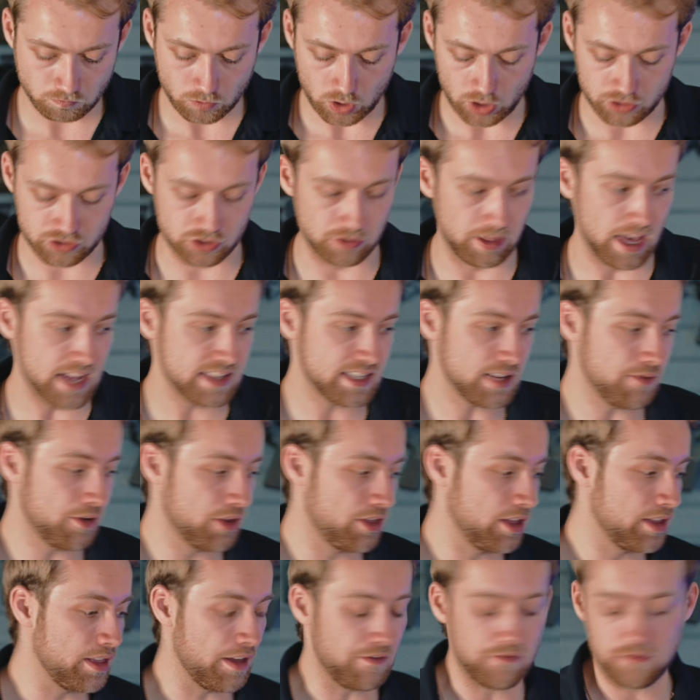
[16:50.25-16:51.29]
So that's
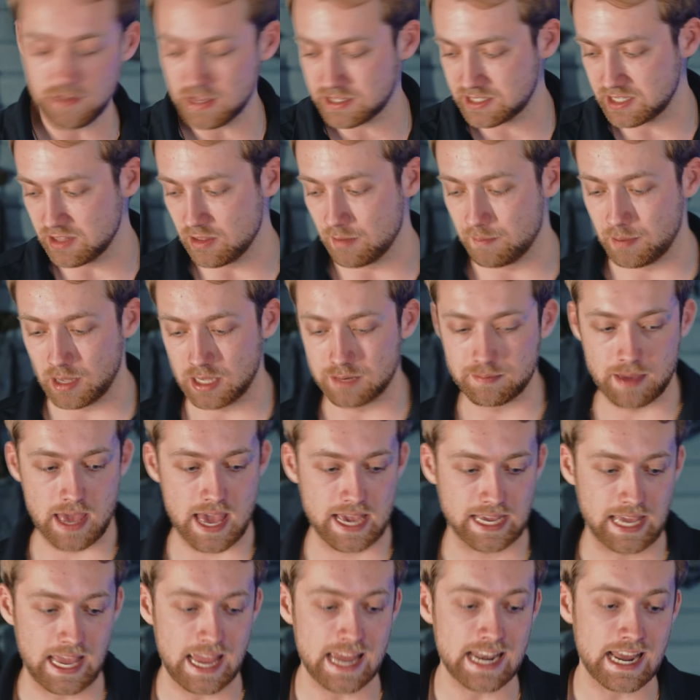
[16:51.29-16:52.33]
everything that fits in the butt
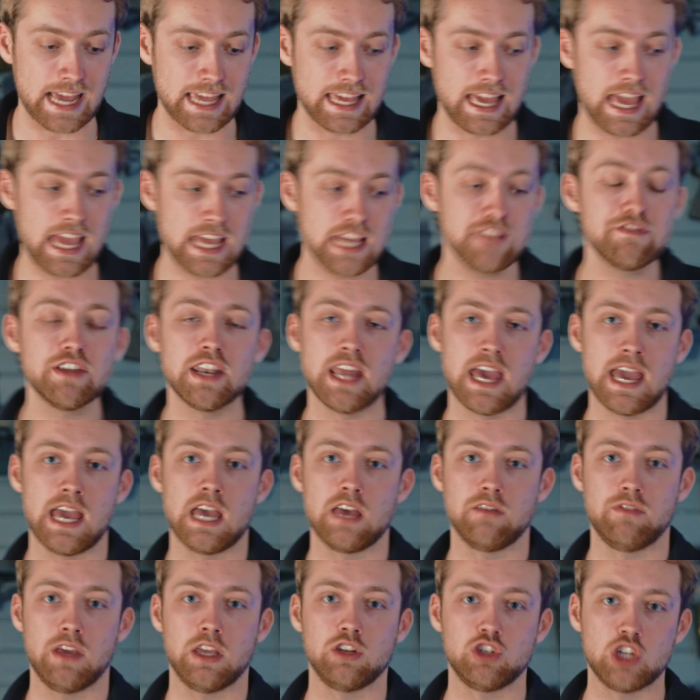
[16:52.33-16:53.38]
pack. And I even
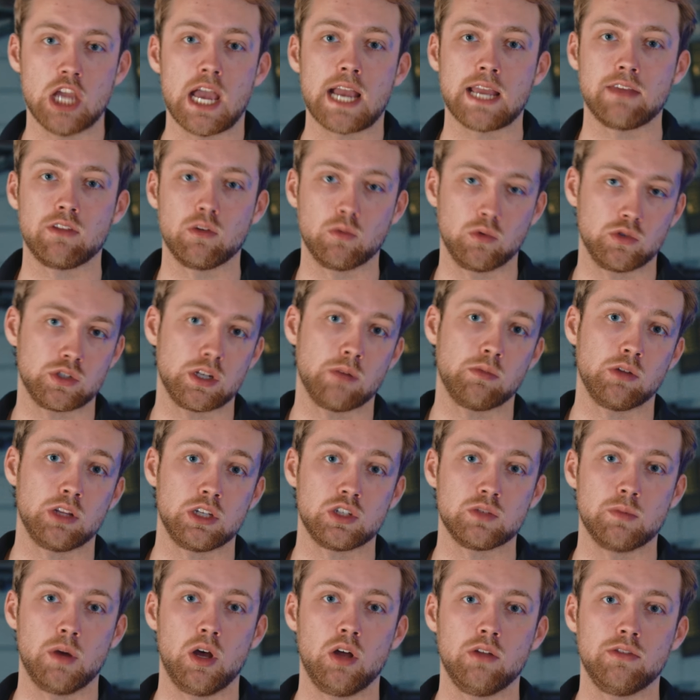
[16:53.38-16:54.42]
have a jacket that rolls up really
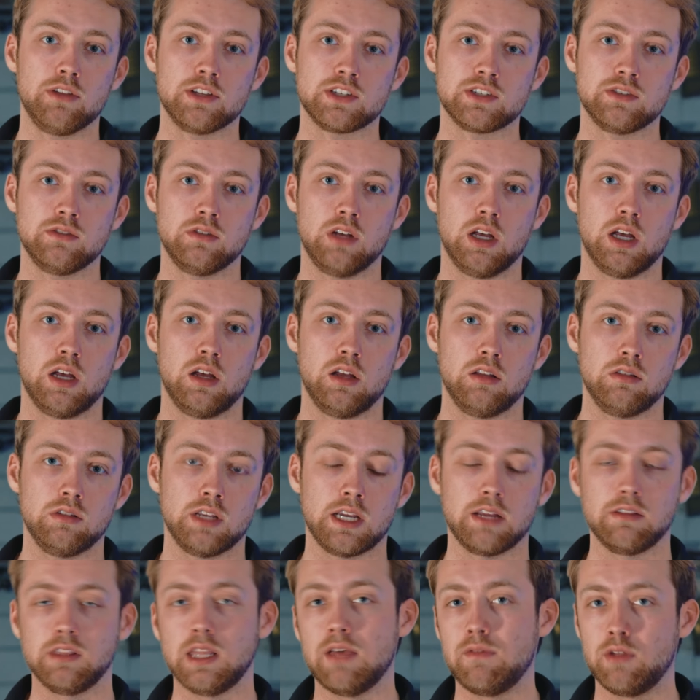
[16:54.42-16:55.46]
small. That's
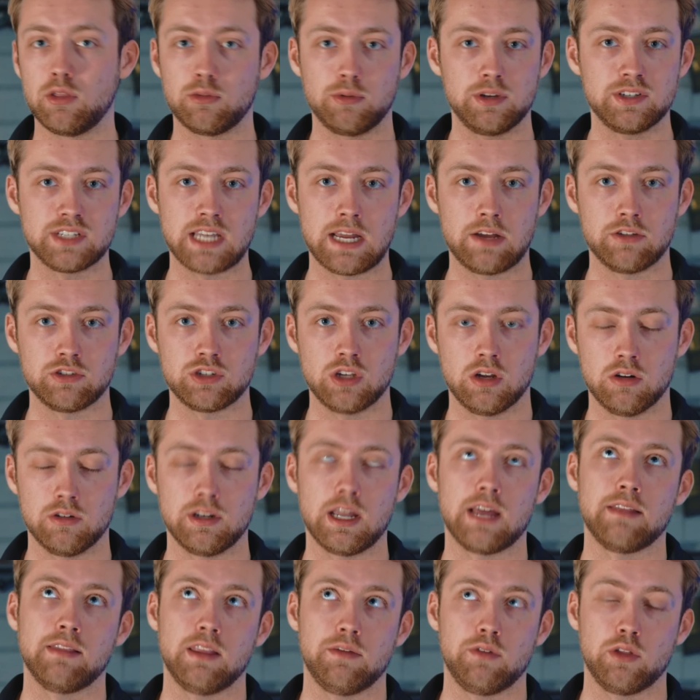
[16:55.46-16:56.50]
like a level 3 style, or
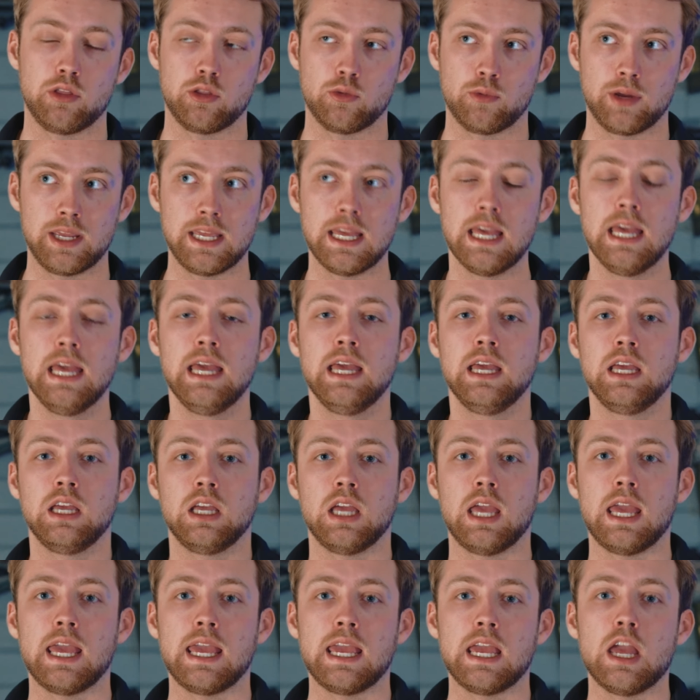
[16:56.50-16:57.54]
not level 3,
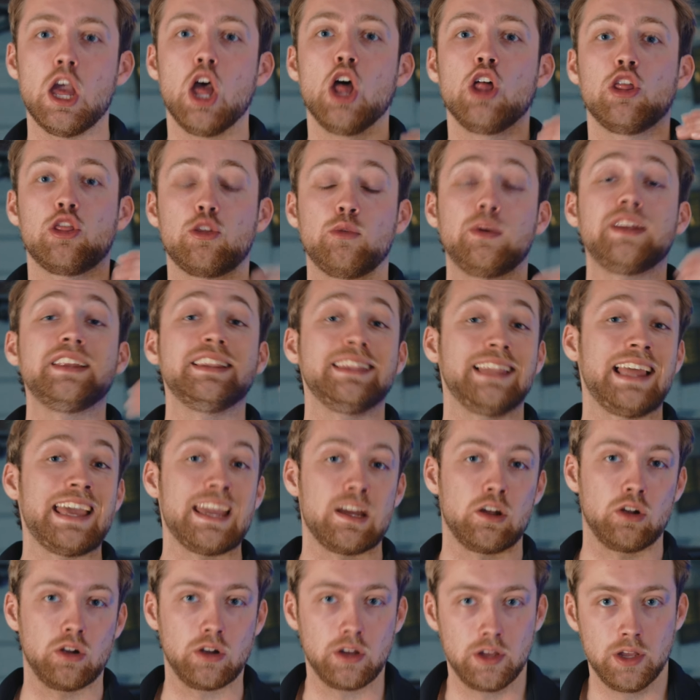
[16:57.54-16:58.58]
a
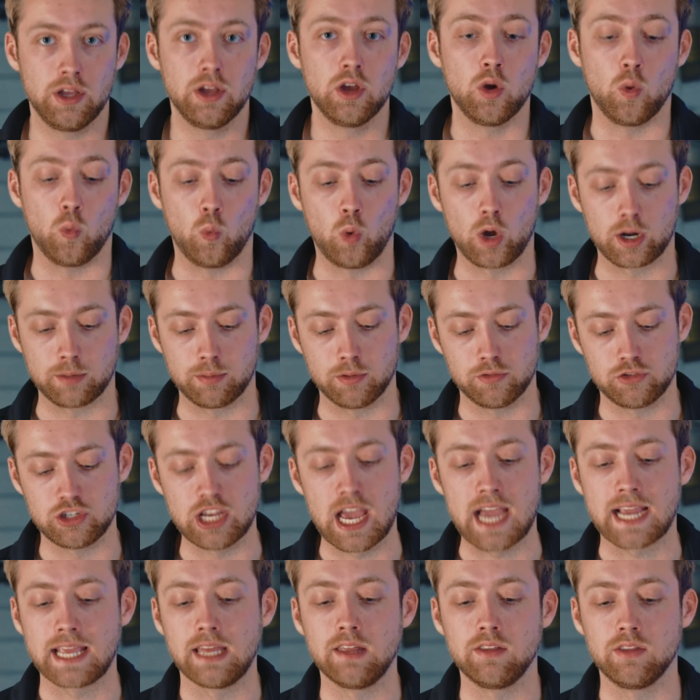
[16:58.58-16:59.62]
3-layer waterproof
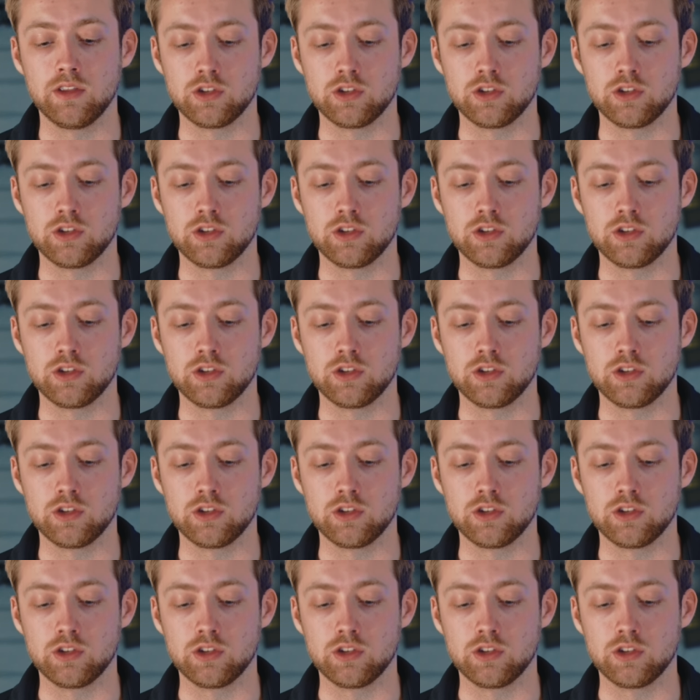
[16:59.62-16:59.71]
jacket.